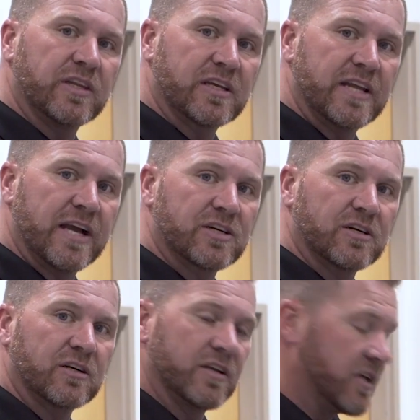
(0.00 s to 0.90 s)
and the
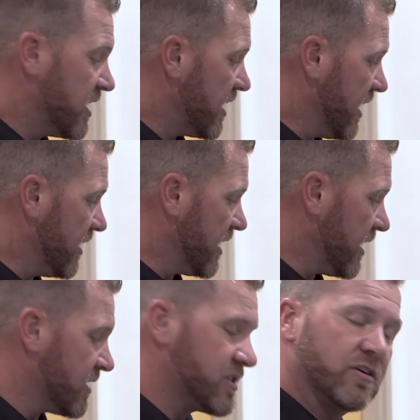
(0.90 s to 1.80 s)
connector in
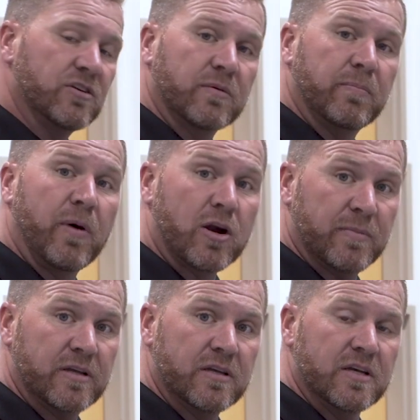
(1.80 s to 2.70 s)
the ECU
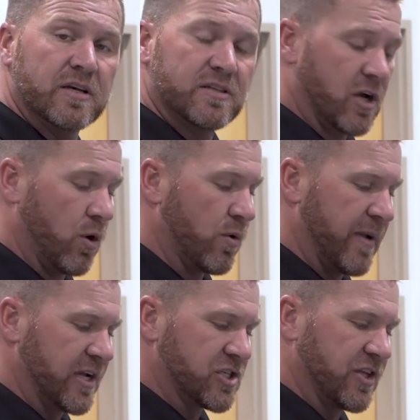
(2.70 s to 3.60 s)
compartment. So we're
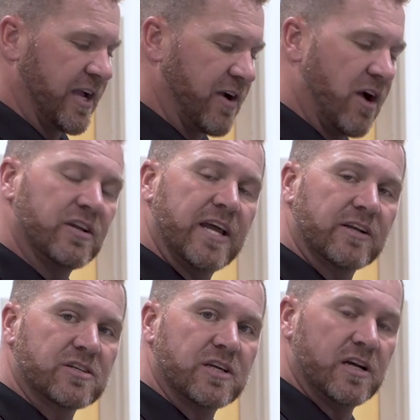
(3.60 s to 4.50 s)
making sure that ground
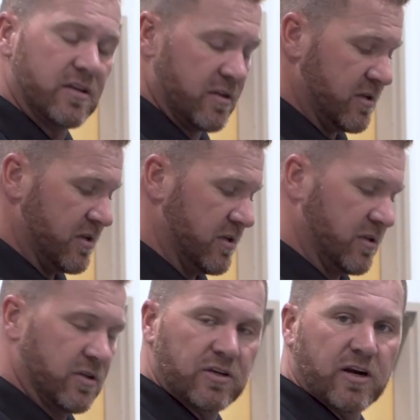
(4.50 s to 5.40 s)
connector's on,
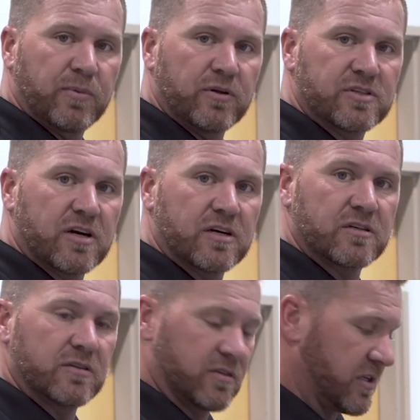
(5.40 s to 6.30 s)
hook our
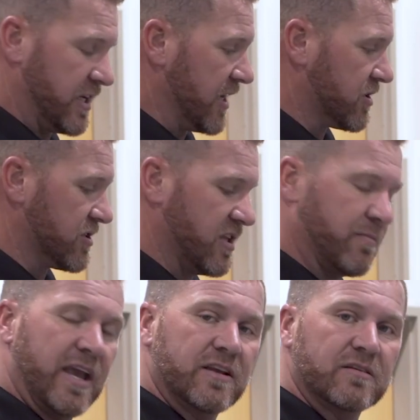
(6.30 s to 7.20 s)
Pulsar connectors to the
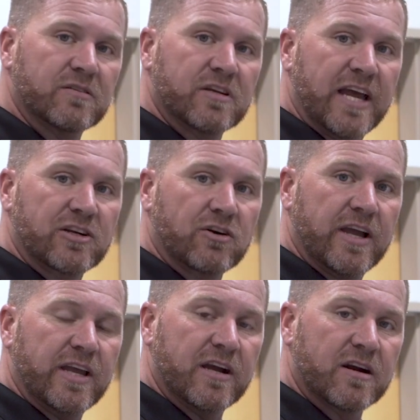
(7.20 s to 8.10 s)
main connector
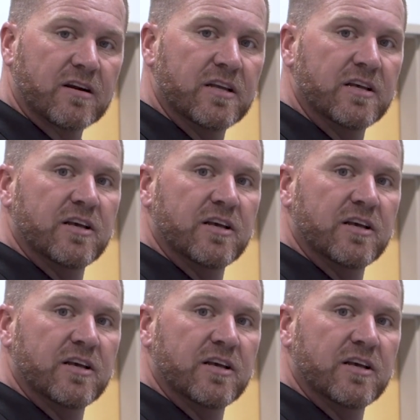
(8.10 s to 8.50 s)
right here,